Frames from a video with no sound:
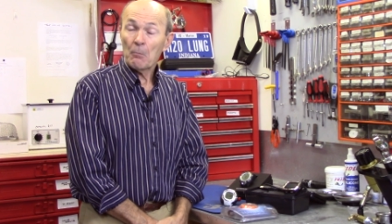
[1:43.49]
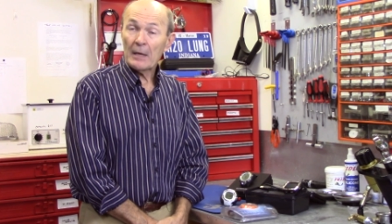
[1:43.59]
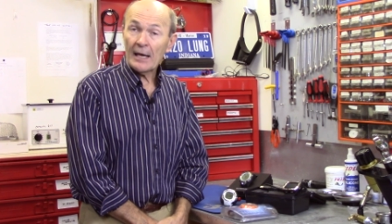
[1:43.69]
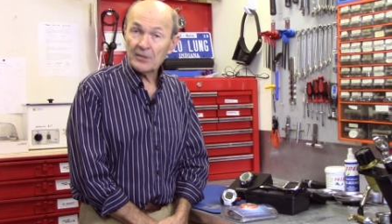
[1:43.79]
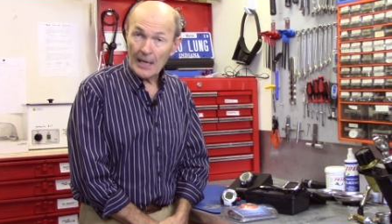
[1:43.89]

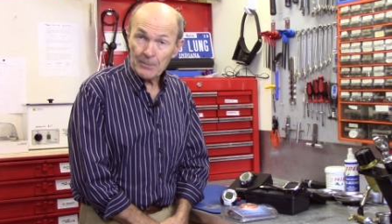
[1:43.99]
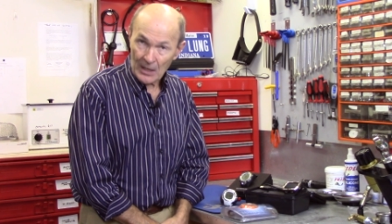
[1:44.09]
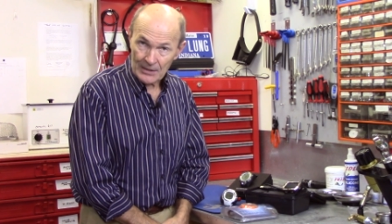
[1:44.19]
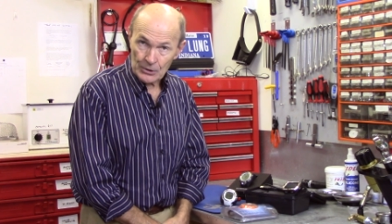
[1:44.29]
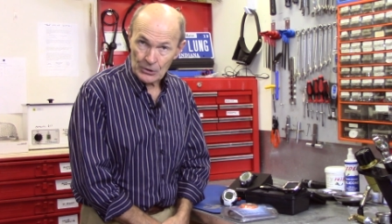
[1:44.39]
We had depth
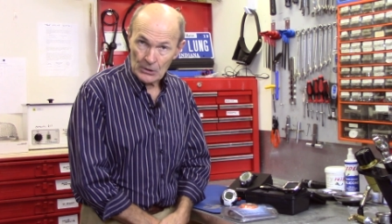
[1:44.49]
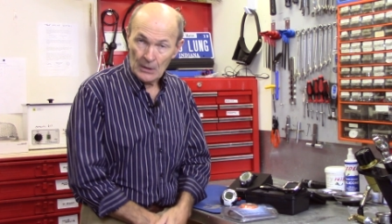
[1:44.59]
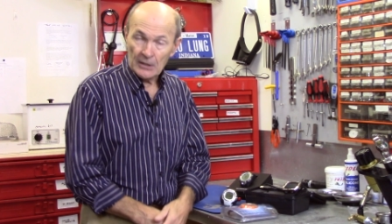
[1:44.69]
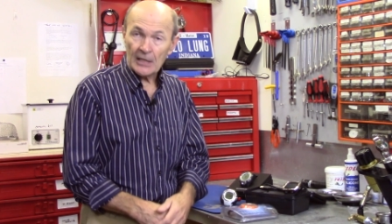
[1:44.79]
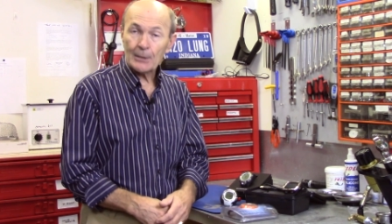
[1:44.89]
gauges.
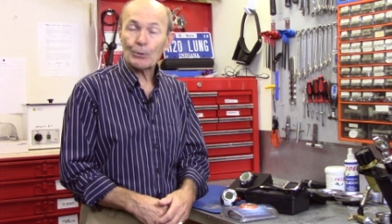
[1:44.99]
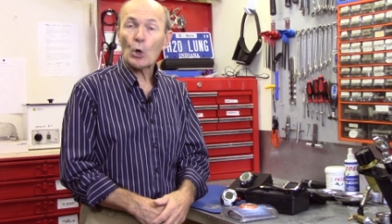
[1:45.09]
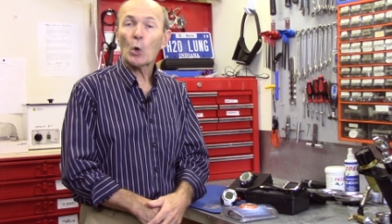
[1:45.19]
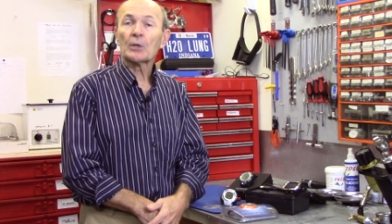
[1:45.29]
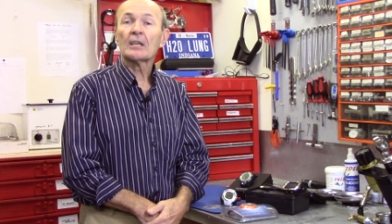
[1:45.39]
They were
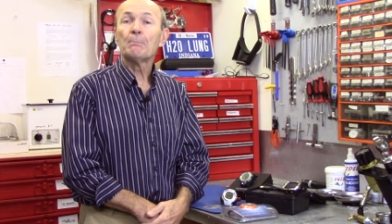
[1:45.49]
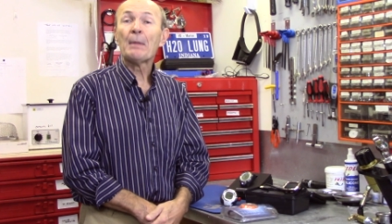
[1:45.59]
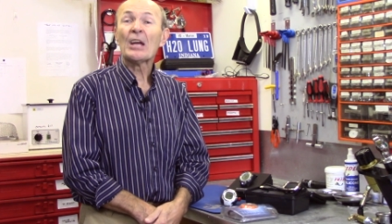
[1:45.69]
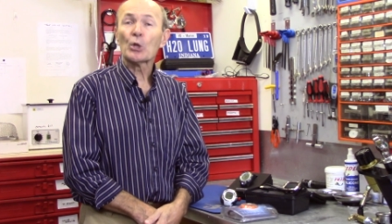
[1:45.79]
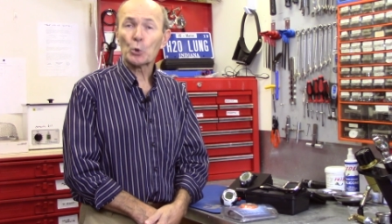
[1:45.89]
called
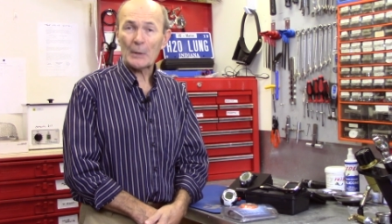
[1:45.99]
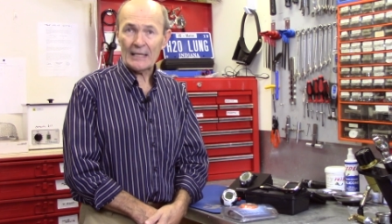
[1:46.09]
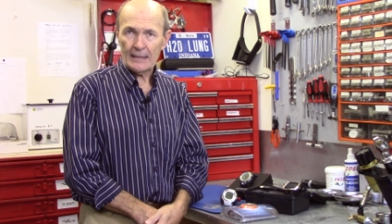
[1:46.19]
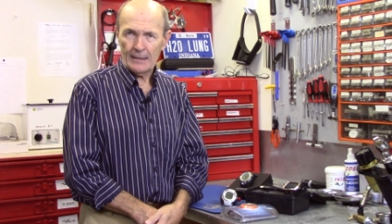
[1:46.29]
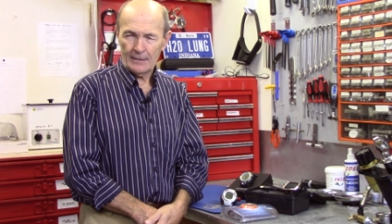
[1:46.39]

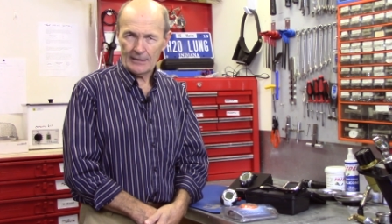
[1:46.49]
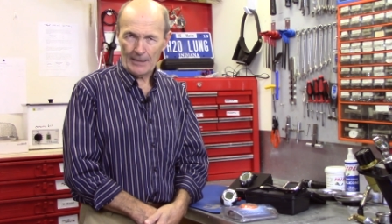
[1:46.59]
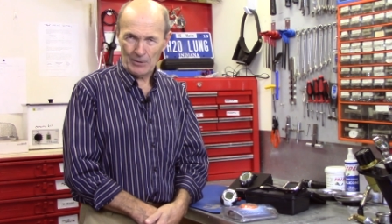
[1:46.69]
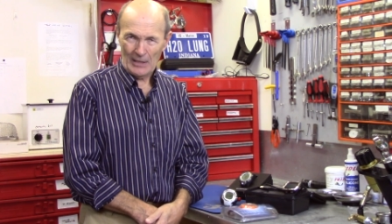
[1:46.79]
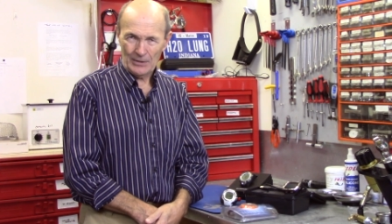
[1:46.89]
capillary
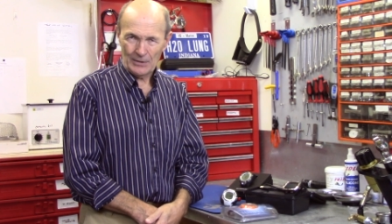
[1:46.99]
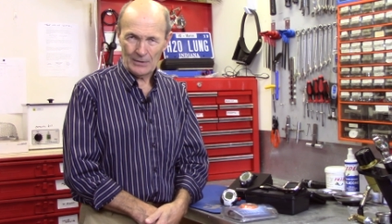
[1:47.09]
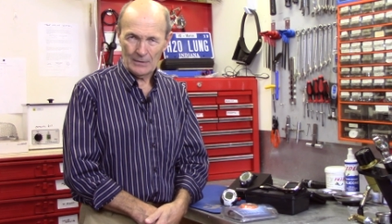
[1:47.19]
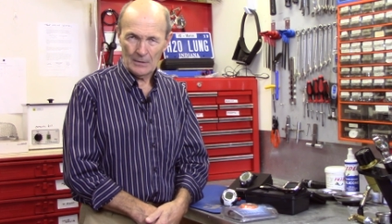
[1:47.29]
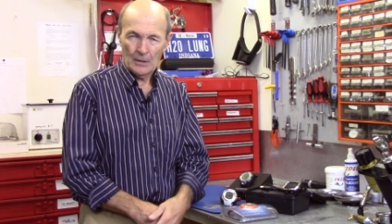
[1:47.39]
depth gauges.